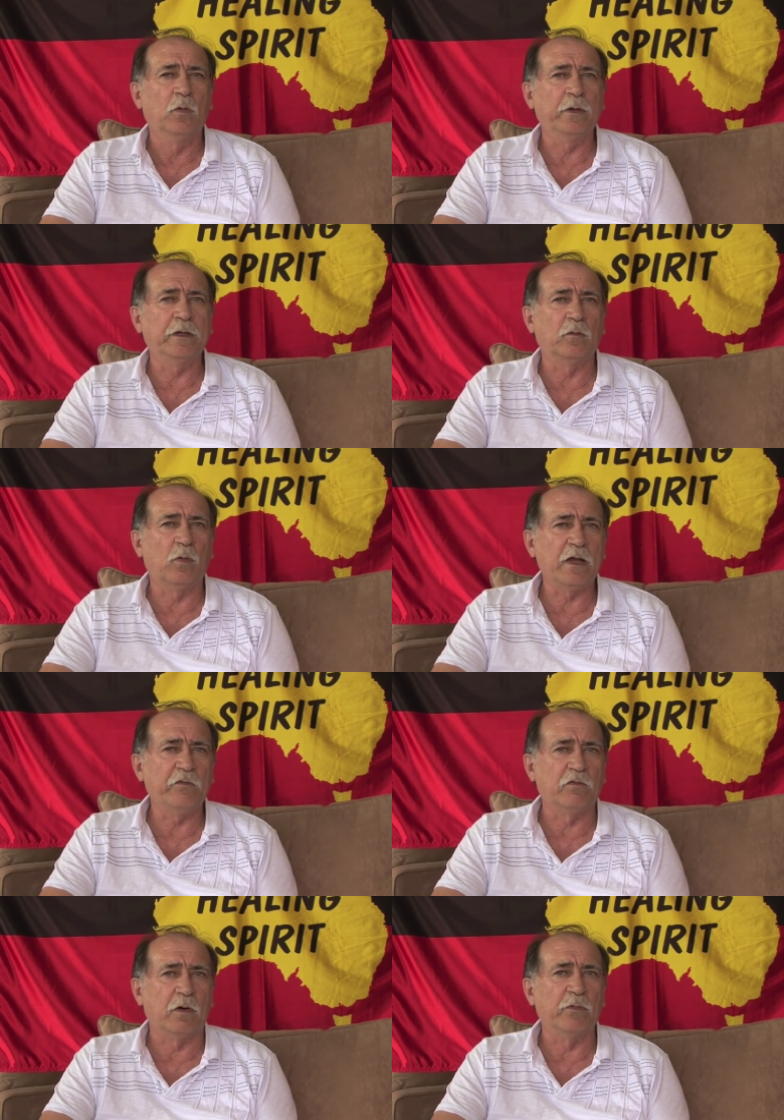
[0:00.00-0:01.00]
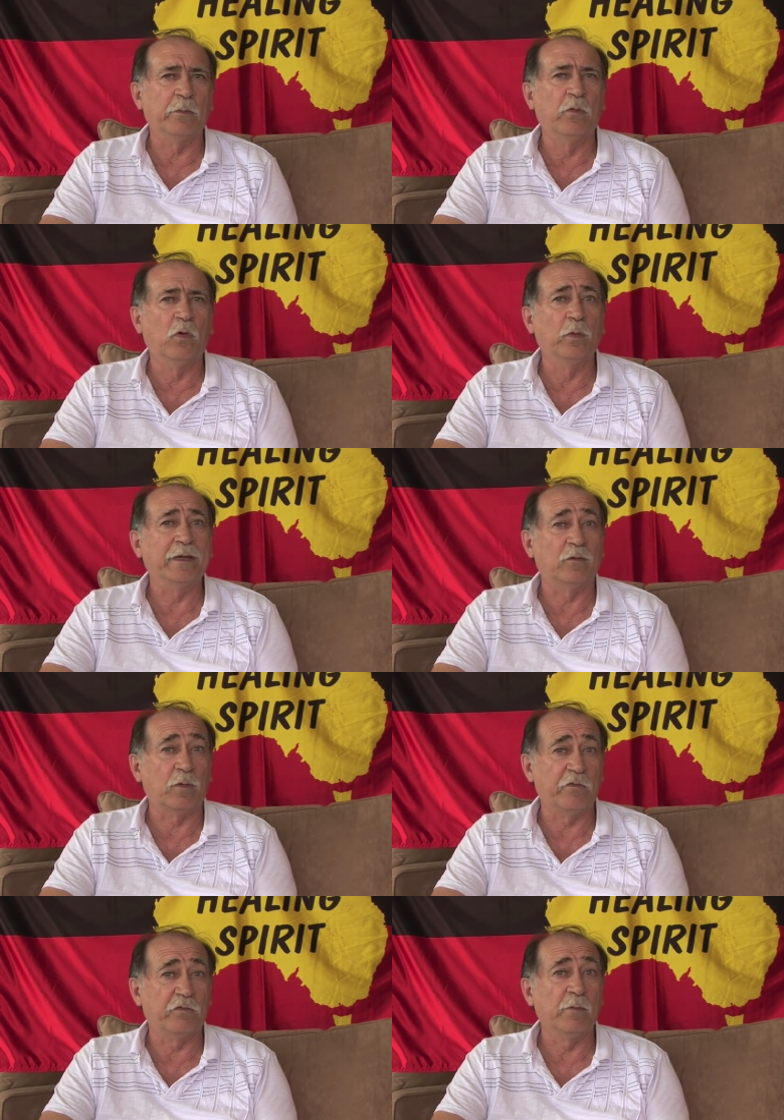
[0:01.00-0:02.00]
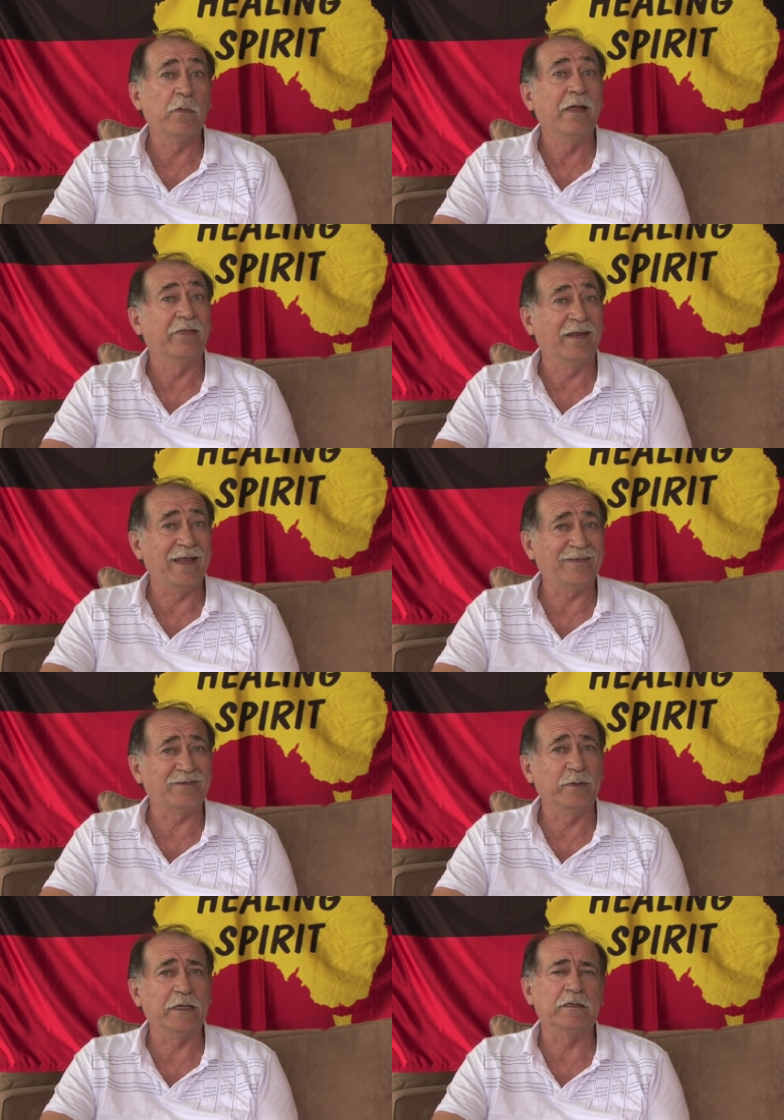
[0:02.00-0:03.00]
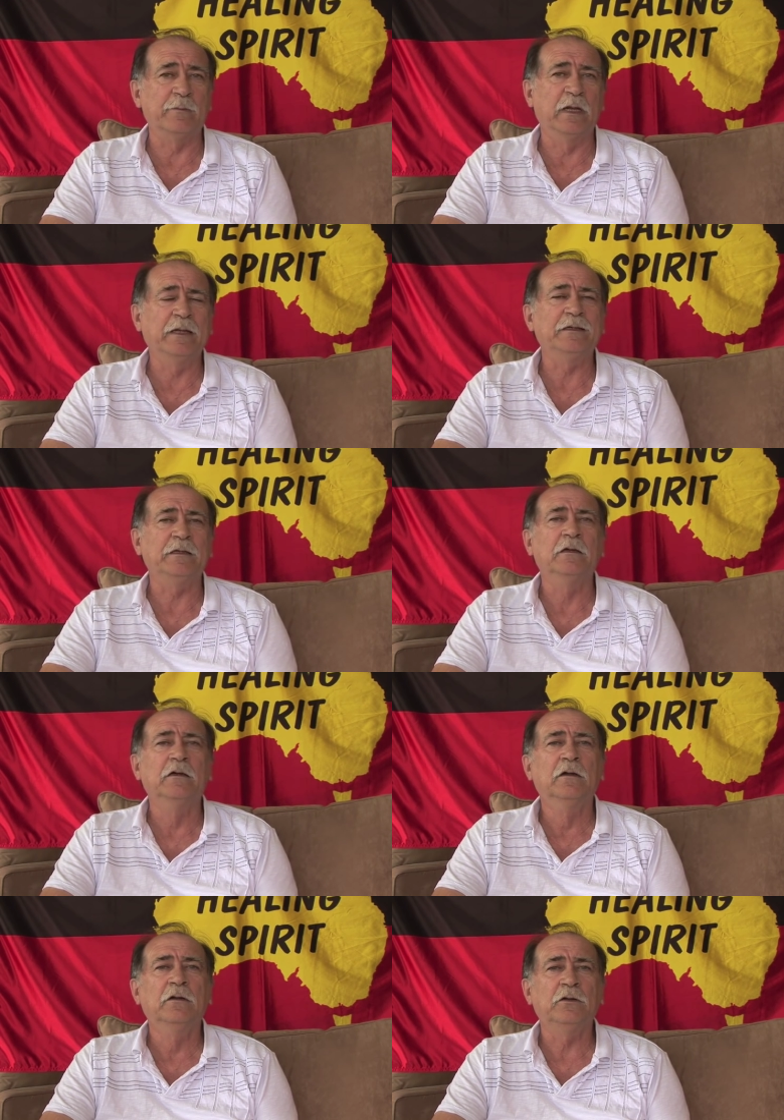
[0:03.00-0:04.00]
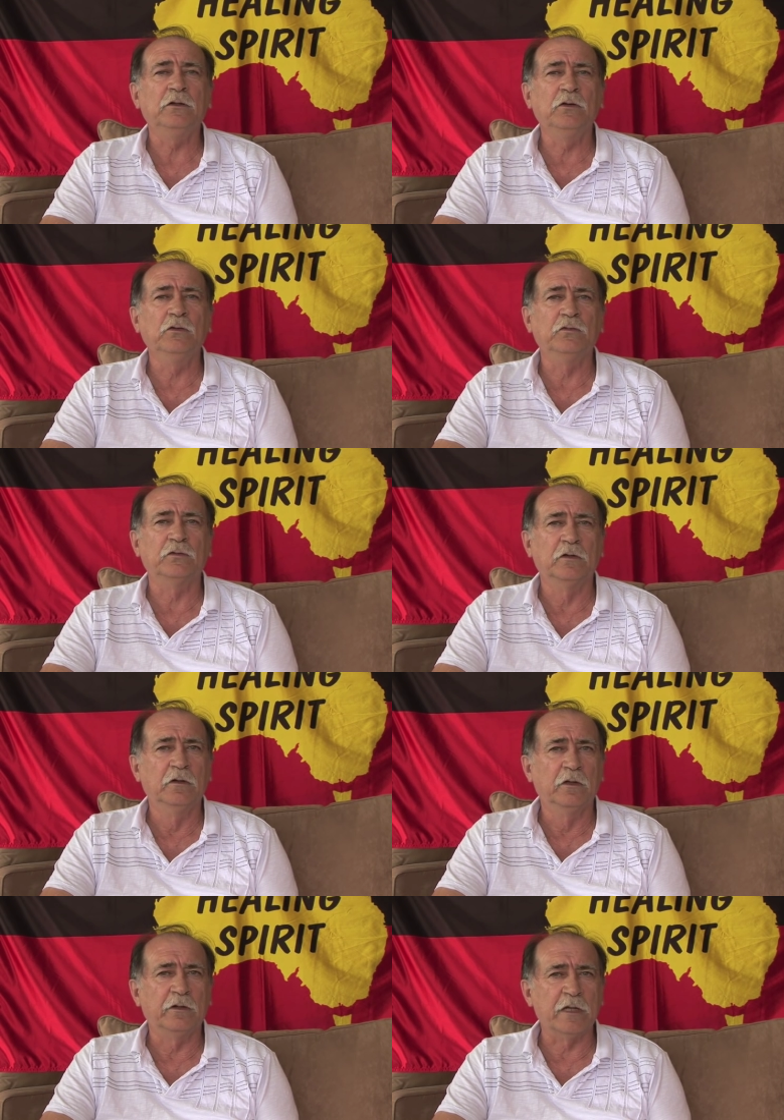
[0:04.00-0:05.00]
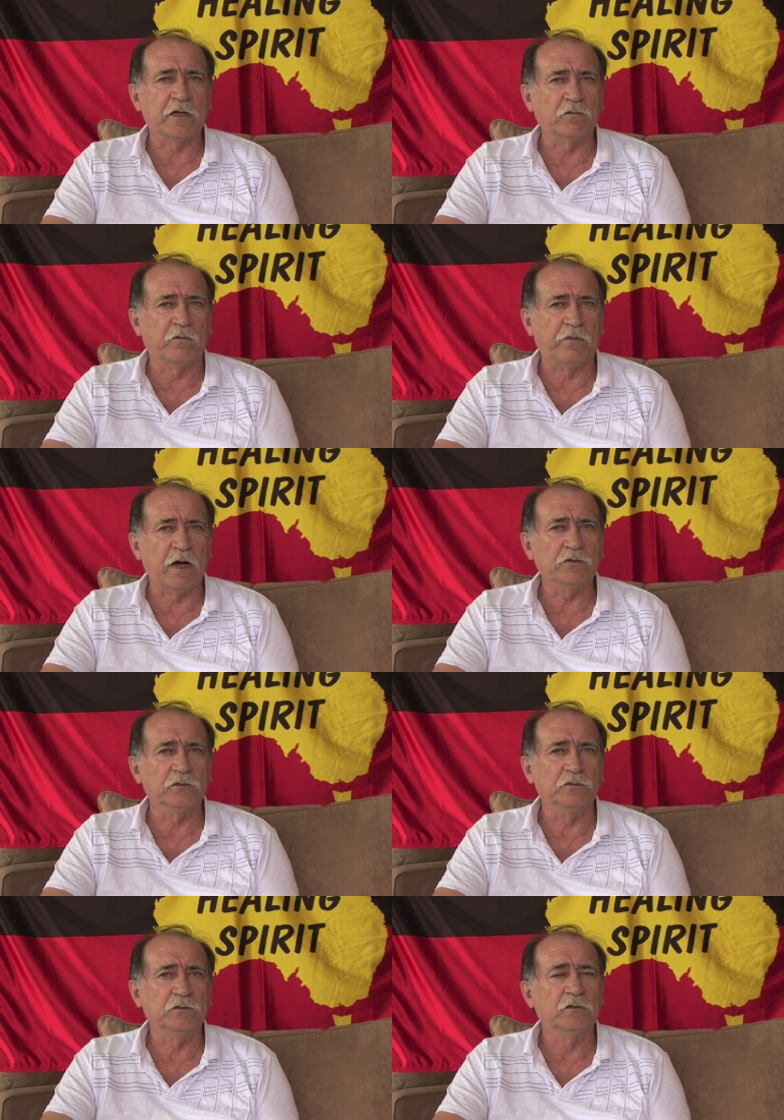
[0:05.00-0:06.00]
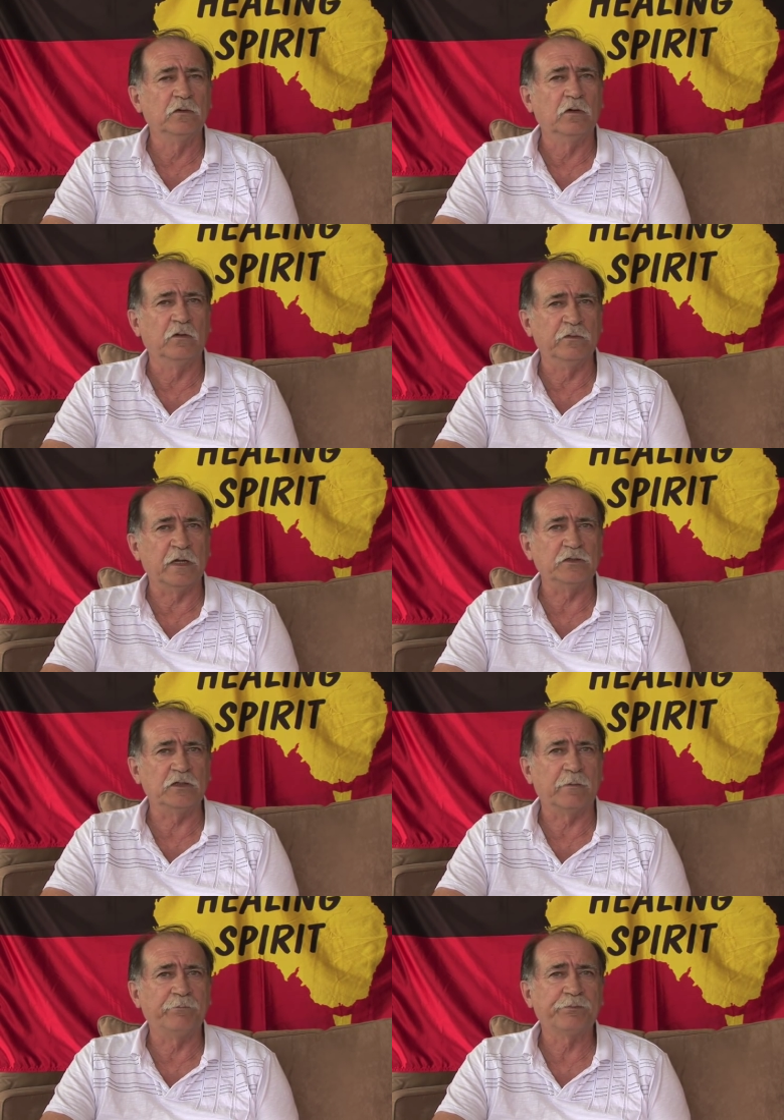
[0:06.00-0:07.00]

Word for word: we get away from, the more we get away from, the less we get the ability to use the natural functions of nature.